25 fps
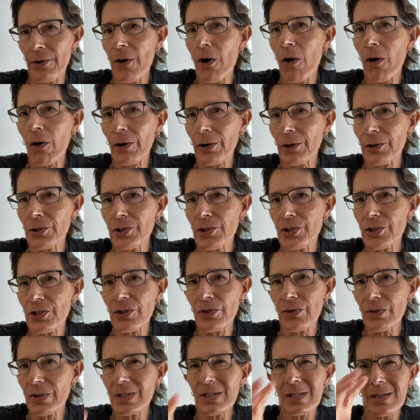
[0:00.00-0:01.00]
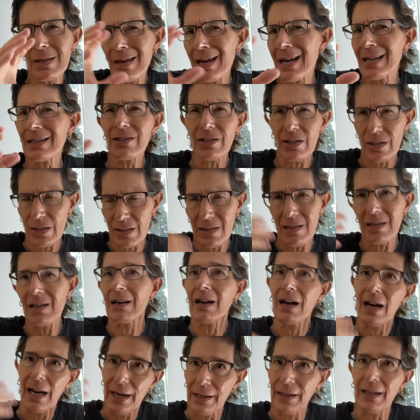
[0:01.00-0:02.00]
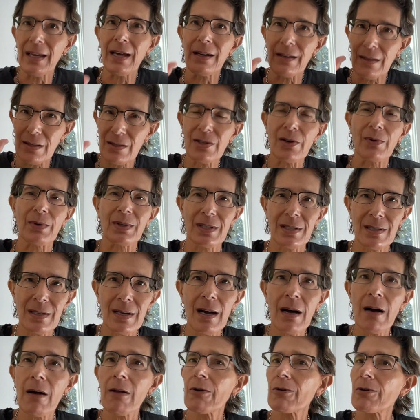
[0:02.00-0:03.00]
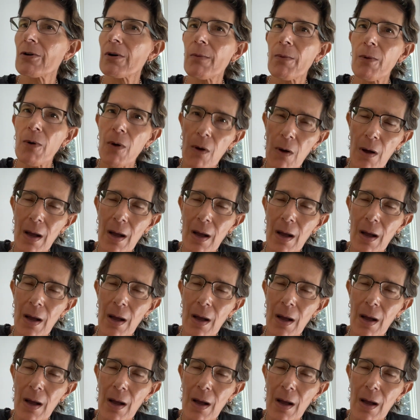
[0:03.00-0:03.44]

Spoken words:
orange juice to that just to kind of get it so it's tolerable,